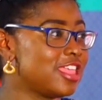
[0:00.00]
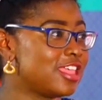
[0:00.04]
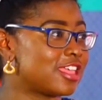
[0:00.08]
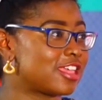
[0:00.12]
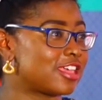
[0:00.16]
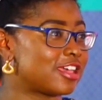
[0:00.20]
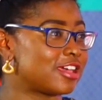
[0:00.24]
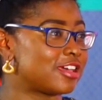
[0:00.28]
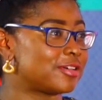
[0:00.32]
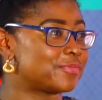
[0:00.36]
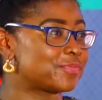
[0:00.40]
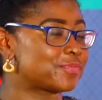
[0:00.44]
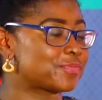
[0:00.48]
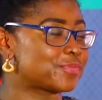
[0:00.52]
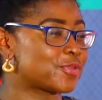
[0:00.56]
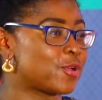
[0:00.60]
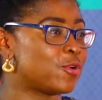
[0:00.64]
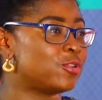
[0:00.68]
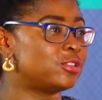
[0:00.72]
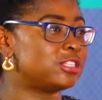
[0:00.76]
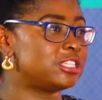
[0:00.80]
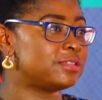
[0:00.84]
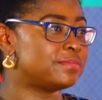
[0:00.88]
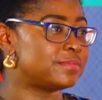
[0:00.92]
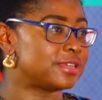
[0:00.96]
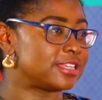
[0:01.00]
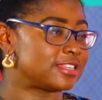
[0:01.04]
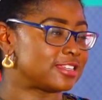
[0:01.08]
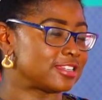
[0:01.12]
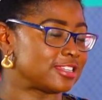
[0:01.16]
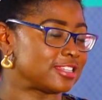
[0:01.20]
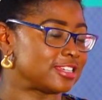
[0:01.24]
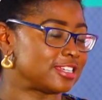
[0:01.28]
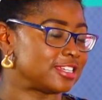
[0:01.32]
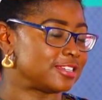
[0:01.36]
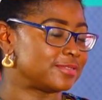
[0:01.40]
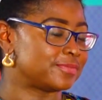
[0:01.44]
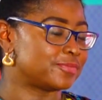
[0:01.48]
think
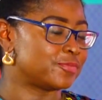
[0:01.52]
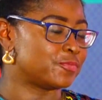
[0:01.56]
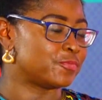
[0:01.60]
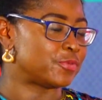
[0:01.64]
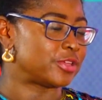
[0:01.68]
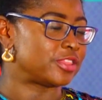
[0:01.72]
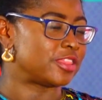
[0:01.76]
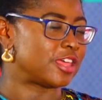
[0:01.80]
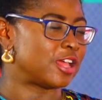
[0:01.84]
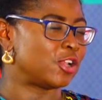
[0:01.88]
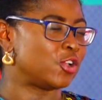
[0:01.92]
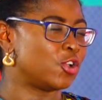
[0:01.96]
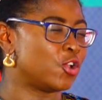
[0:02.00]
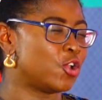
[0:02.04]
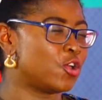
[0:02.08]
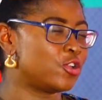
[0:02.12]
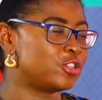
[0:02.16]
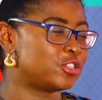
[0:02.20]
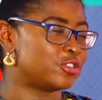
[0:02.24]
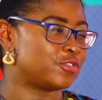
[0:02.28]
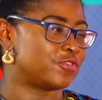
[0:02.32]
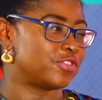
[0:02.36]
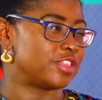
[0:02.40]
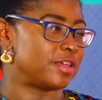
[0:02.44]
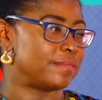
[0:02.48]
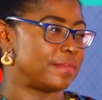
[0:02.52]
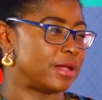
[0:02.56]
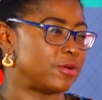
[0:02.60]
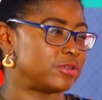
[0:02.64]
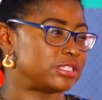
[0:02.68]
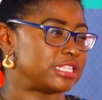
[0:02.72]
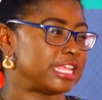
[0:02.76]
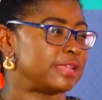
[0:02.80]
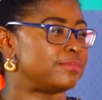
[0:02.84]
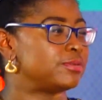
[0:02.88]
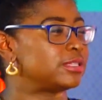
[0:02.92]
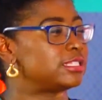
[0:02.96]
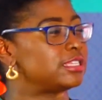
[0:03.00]
ultimately, with a lot of them, I
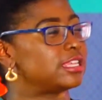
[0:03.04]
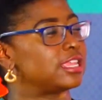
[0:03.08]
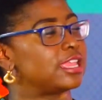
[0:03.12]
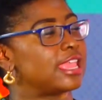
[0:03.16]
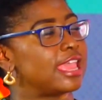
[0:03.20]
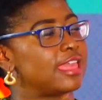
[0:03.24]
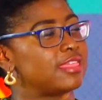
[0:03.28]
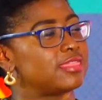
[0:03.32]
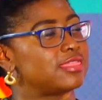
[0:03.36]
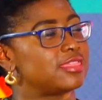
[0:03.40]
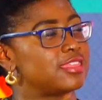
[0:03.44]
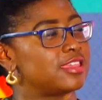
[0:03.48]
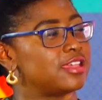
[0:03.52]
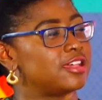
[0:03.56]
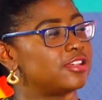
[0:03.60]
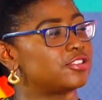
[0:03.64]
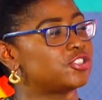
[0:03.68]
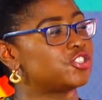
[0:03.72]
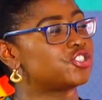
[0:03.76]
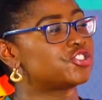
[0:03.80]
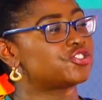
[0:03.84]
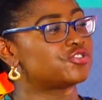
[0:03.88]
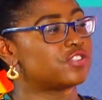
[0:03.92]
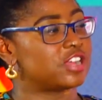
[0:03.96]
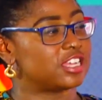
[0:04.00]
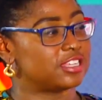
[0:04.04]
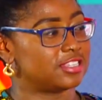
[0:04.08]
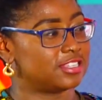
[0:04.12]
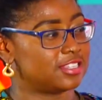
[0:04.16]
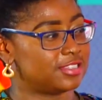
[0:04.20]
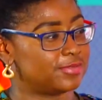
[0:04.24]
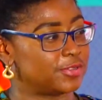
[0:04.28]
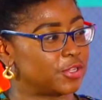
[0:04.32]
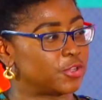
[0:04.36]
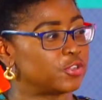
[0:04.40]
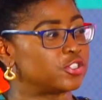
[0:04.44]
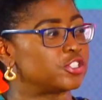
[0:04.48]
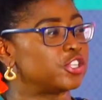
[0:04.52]
was able to get their
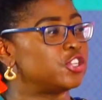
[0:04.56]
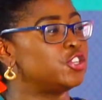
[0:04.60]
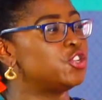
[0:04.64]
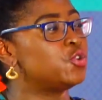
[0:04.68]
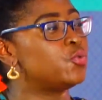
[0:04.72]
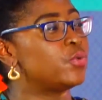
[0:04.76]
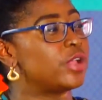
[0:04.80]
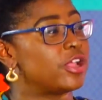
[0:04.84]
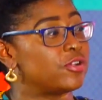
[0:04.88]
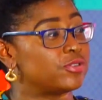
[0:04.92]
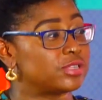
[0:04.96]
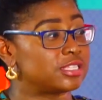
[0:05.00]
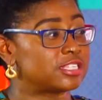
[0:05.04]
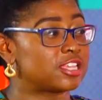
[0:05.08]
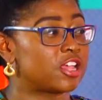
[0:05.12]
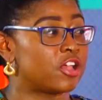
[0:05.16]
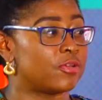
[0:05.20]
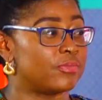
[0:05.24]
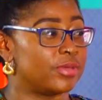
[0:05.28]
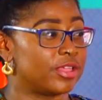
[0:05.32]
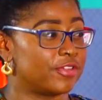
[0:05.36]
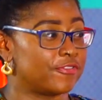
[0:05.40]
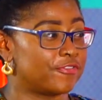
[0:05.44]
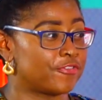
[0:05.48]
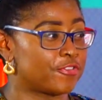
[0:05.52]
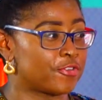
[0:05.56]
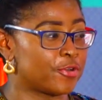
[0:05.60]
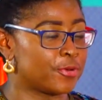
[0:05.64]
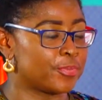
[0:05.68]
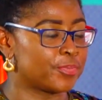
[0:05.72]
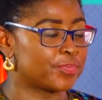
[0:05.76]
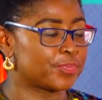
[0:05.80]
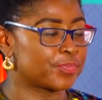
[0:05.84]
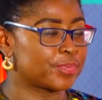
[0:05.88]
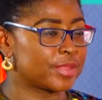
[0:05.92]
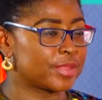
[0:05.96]
trust because they knew where I was coming from.